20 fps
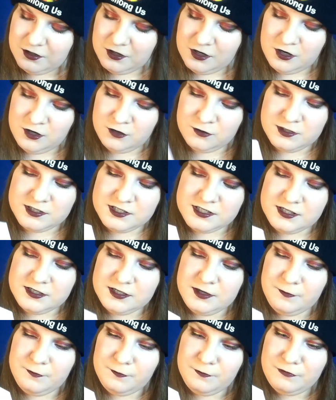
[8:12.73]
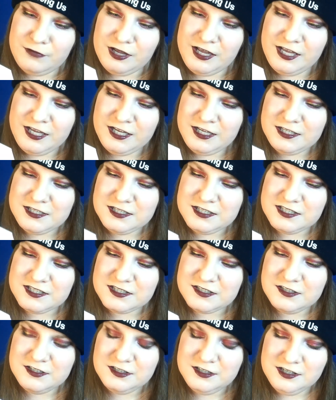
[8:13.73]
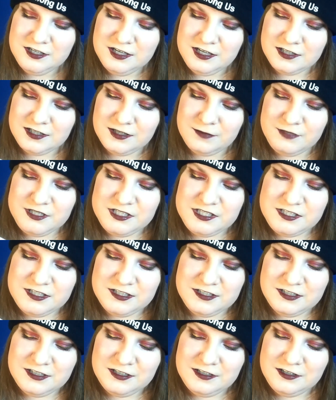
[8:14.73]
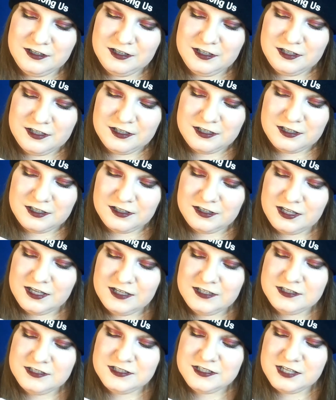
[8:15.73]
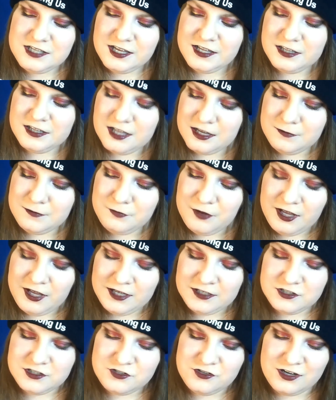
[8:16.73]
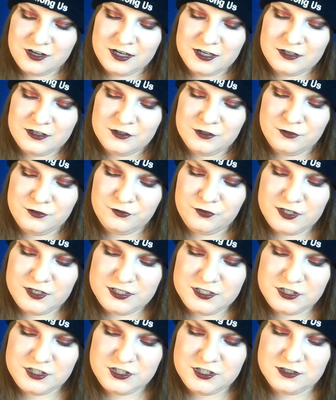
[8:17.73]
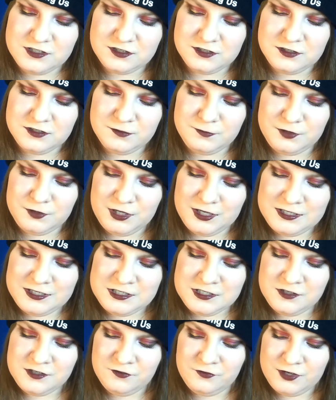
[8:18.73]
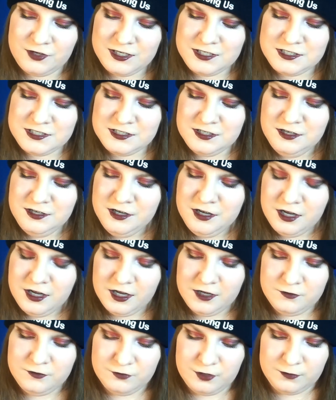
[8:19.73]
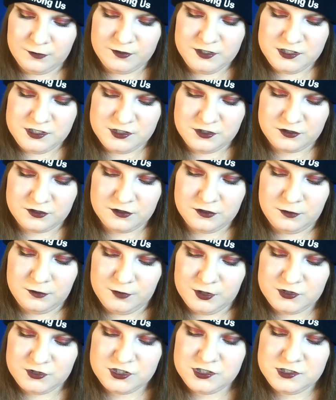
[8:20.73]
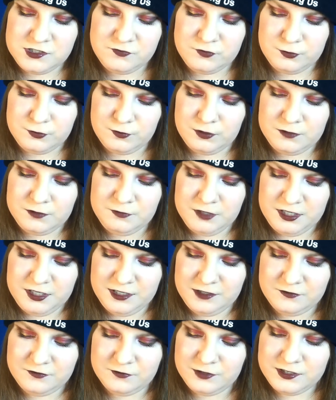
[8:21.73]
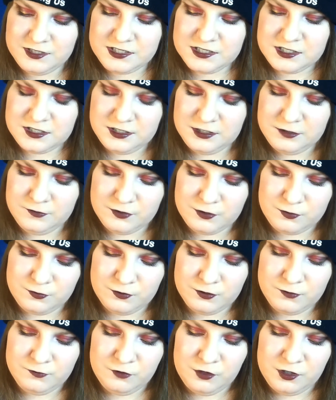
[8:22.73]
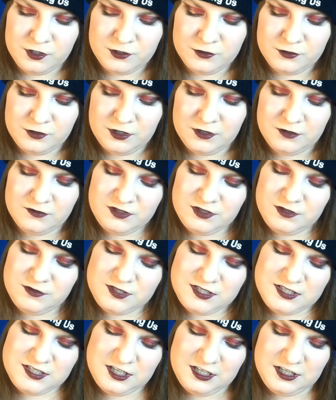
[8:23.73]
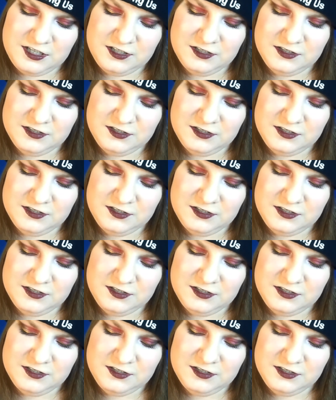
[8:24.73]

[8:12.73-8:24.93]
Oh, is it a mask? Let me see. Cleanse and then pat dry your face. Gently apply to the face and rub in circular motions for 1 minute. Rinse clean with warm water. Oh, no, it's not.